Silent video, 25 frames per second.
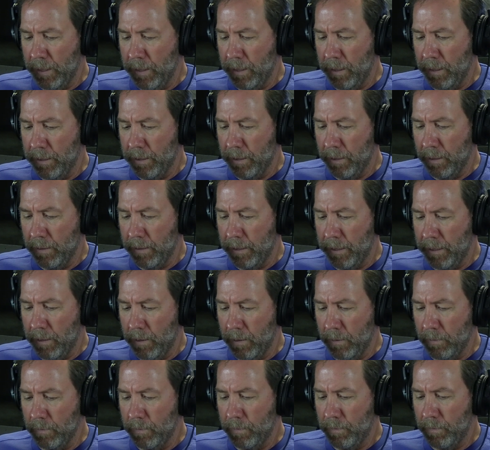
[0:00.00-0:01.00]
be clear,
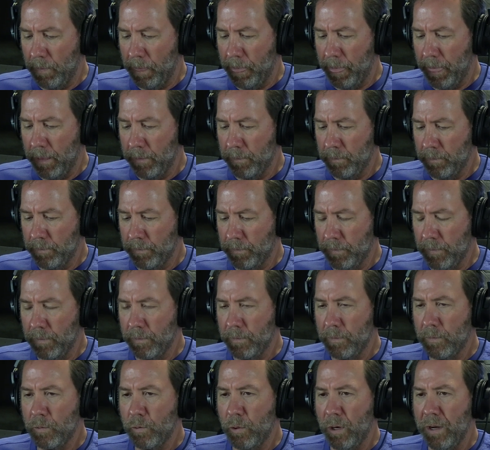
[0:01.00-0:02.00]

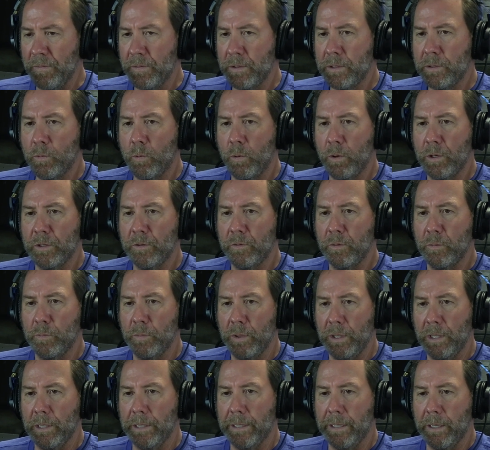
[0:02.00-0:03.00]
Travis works for
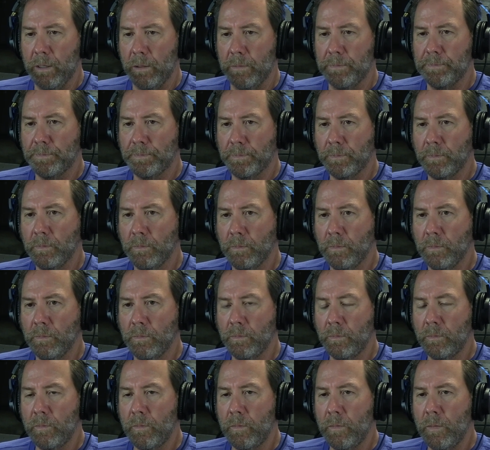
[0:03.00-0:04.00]
billyGO
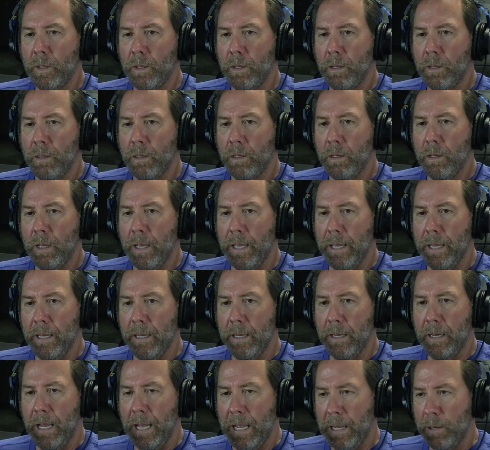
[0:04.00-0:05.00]

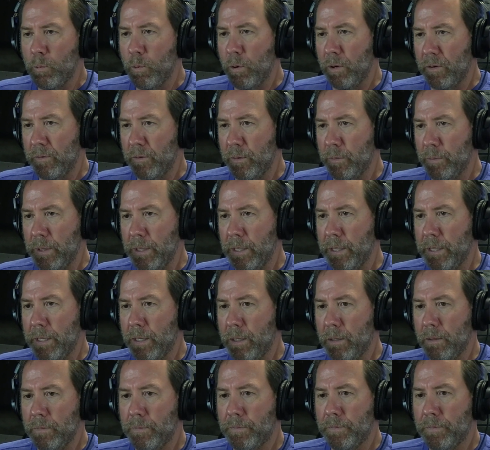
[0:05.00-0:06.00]
and I work for
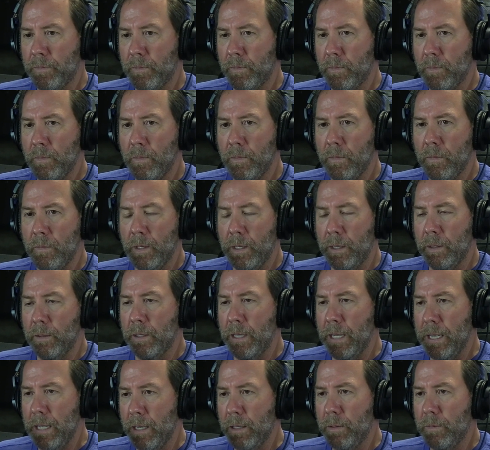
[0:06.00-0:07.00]
billyGO.
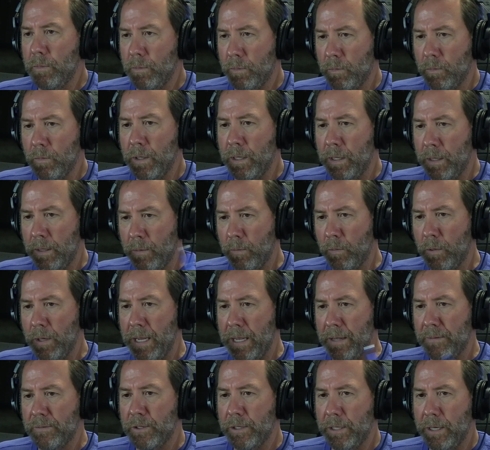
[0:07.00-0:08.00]
And yeah,
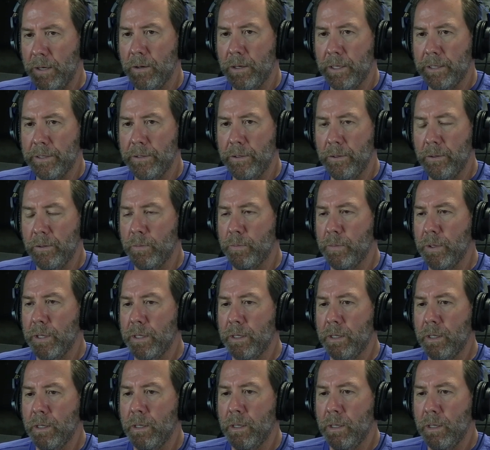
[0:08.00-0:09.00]
we have Sera too,
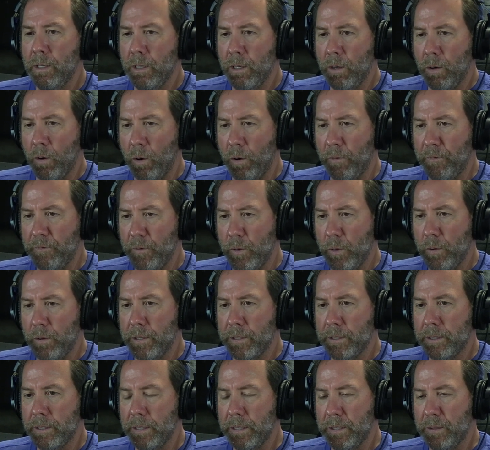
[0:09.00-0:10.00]
but our
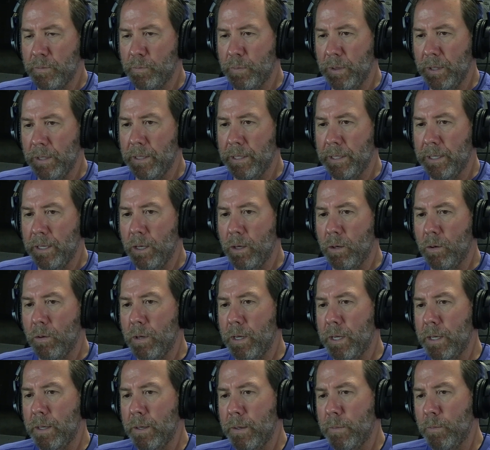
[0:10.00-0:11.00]
focus is
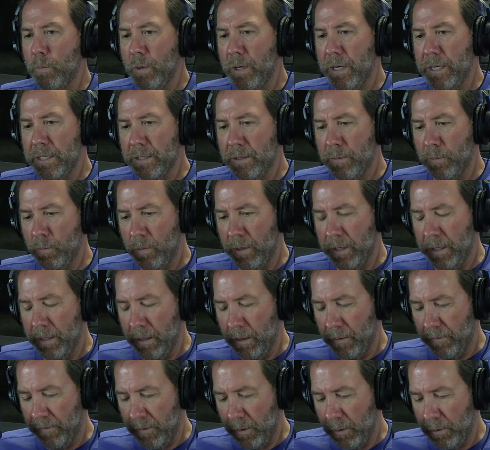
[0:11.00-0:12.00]
billyGO. And then
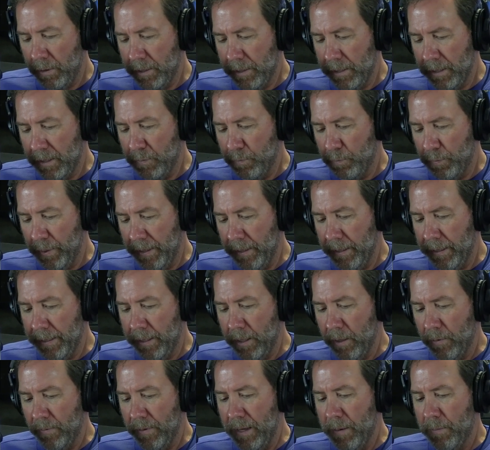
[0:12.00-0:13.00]
when our focus is
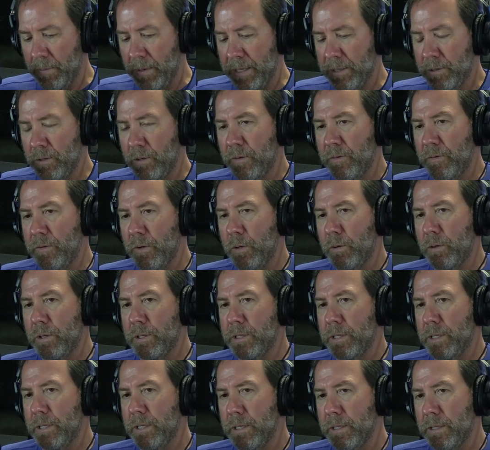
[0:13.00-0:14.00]
billyGO, that means our
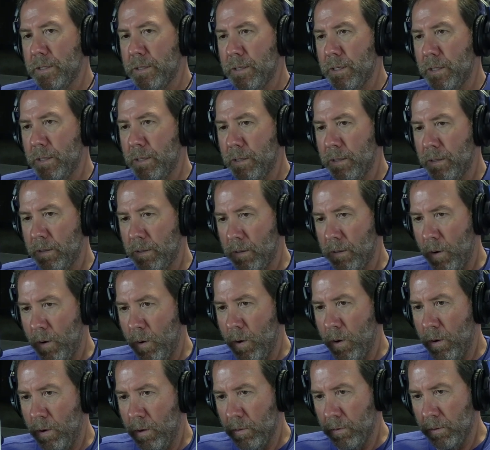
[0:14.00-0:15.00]
focus is
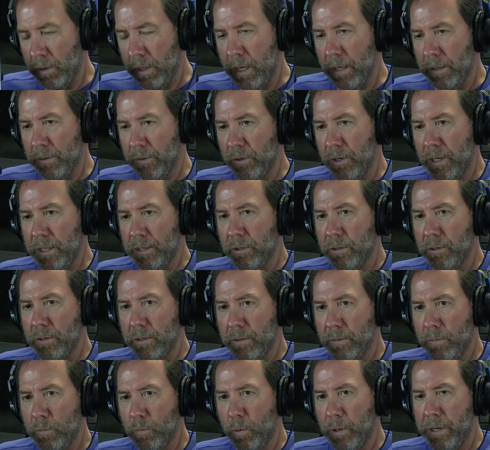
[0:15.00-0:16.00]
all
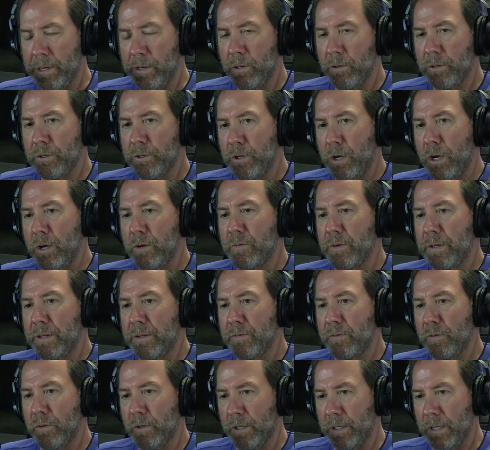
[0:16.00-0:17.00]
contractors. We are
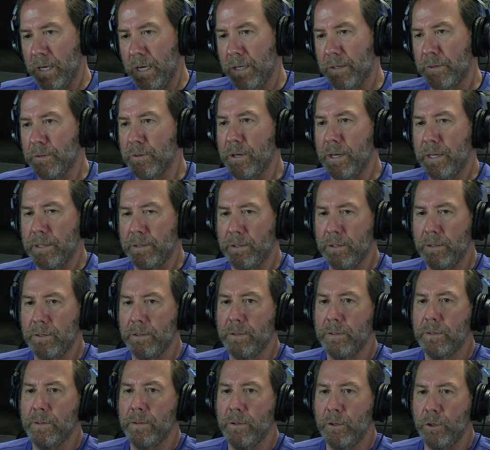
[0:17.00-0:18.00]
solving for
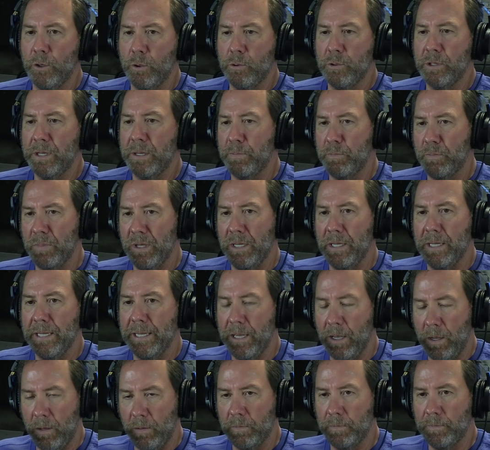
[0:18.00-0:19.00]
contractors using
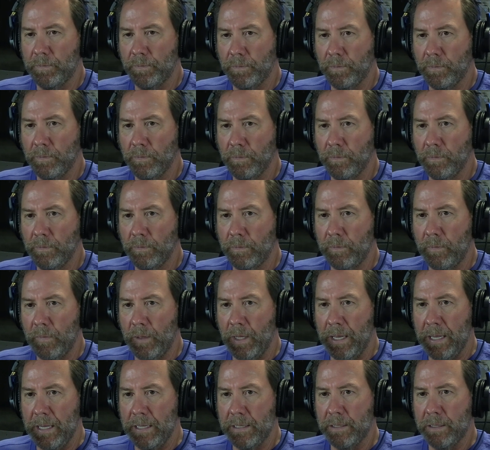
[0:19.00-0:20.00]
billyGO
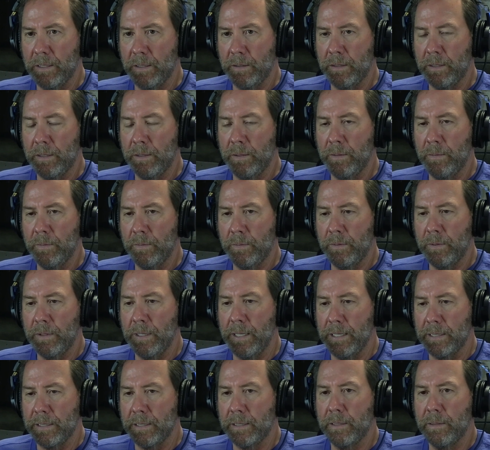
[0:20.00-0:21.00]
as the
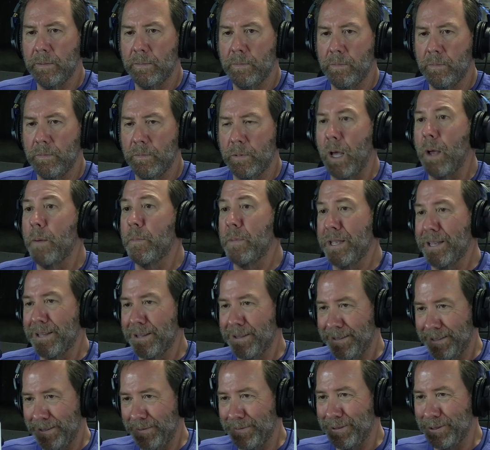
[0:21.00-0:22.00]
test
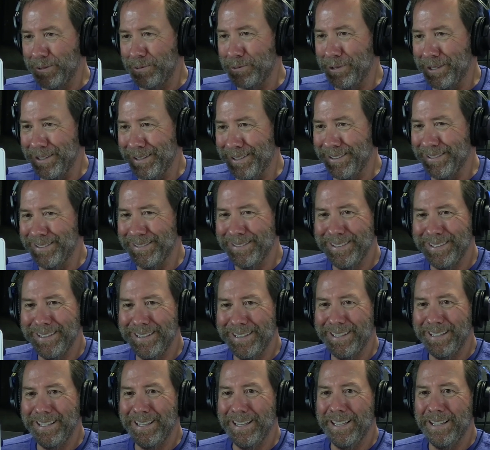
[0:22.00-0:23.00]
dummy, if you will.
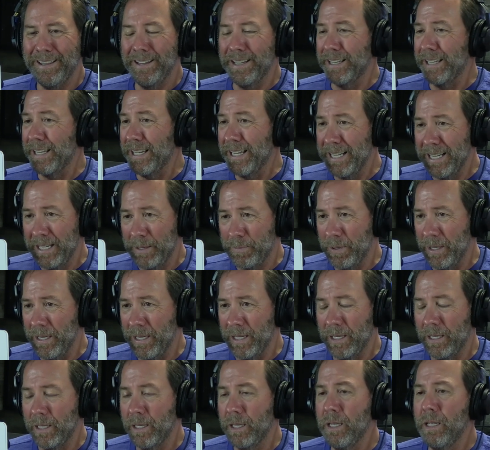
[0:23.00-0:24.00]
The guinea
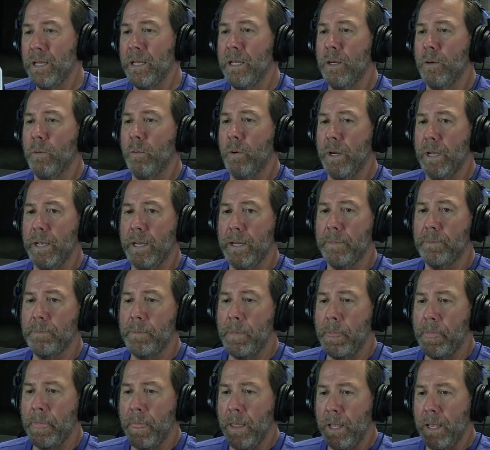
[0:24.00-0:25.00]
pig, right?
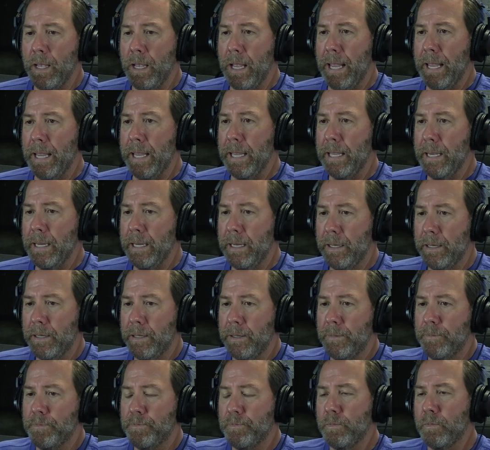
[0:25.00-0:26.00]

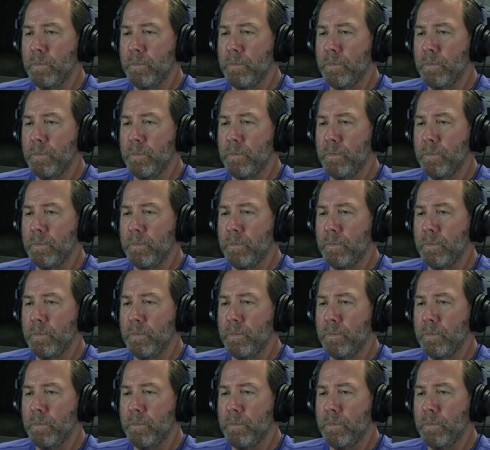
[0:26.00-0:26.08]
And